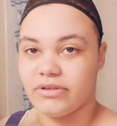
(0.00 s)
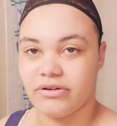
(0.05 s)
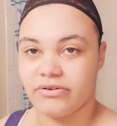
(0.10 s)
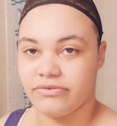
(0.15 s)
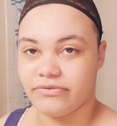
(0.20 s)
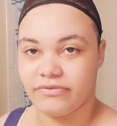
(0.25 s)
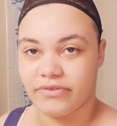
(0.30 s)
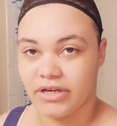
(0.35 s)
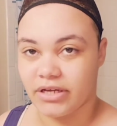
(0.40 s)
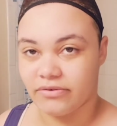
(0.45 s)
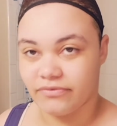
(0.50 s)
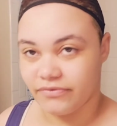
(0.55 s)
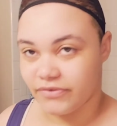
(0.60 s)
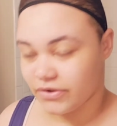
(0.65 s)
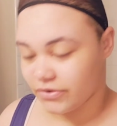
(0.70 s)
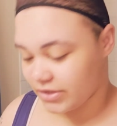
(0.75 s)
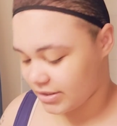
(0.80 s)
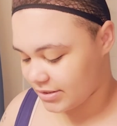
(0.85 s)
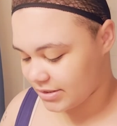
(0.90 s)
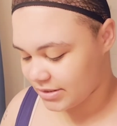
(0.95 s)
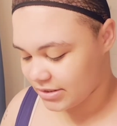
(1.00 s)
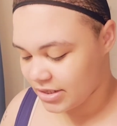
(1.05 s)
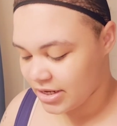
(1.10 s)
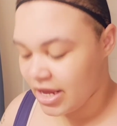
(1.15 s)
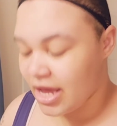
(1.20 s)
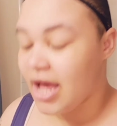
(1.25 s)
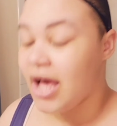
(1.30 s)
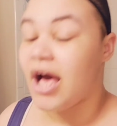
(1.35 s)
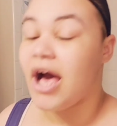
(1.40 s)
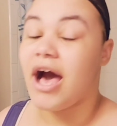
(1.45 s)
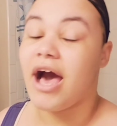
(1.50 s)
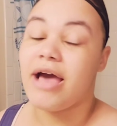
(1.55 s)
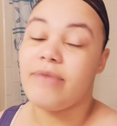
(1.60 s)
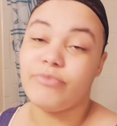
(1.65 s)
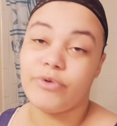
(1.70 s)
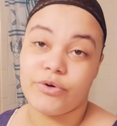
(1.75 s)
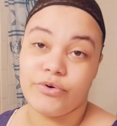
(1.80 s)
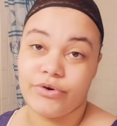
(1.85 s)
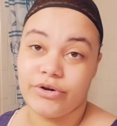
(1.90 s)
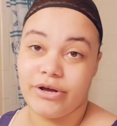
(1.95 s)
it'll fucking focus. I'm
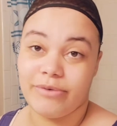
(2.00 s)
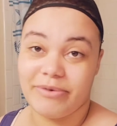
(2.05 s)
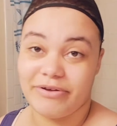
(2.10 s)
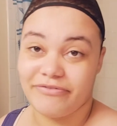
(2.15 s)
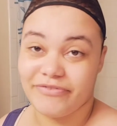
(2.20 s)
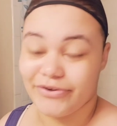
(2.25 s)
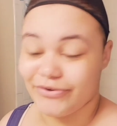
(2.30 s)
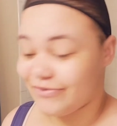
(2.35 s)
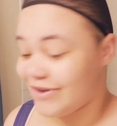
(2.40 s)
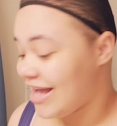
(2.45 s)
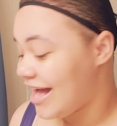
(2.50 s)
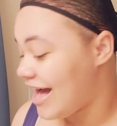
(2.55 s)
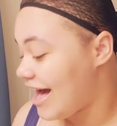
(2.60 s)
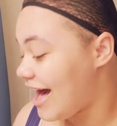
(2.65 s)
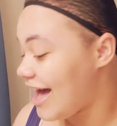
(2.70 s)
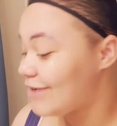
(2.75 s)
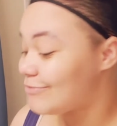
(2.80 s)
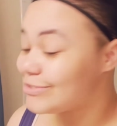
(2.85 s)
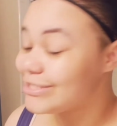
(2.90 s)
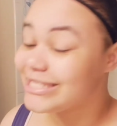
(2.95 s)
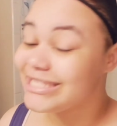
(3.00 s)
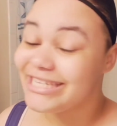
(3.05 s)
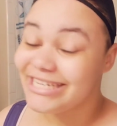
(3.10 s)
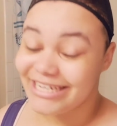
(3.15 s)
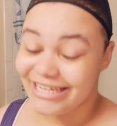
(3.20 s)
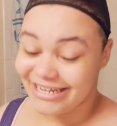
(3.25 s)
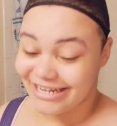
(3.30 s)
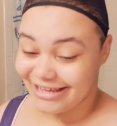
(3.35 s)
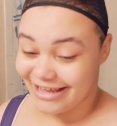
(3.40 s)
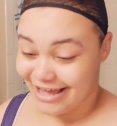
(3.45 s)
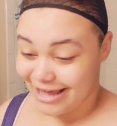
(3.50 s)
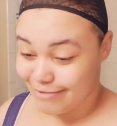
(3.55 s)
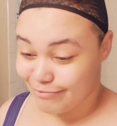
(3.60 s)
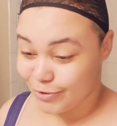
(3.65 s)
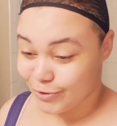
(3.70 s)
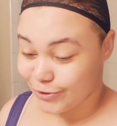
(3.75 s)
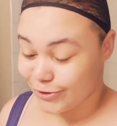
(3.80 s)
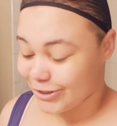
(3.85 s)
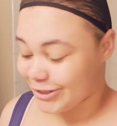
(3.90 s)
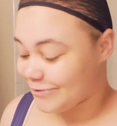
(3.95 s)
recording on my phone. I was gonna get a
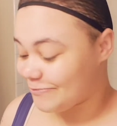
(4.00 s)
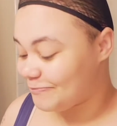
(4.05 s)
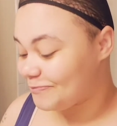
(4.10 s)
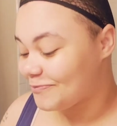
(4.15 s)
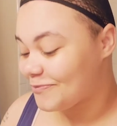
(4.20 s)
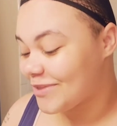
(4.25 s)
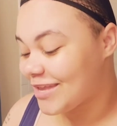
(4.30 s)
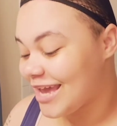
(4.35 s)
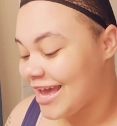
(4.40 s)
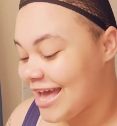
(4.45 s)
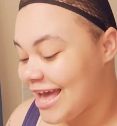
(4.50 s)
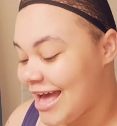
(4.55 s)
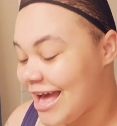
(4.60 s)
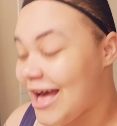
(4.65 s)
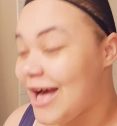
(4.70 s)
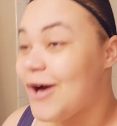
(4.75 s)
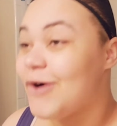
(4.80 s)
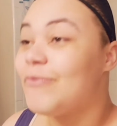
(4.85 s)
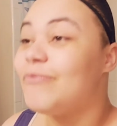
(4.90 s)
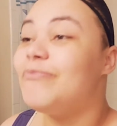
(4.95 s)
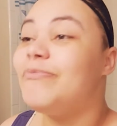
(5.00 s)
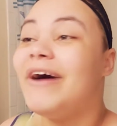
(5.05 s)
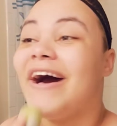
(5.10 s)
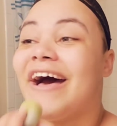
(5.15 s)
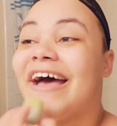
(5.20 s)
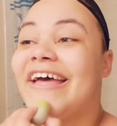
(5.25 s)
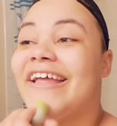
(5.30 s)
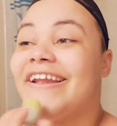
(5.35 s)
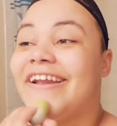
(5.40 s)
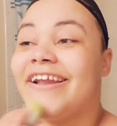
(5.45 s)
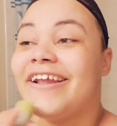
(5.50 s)
camcorder, but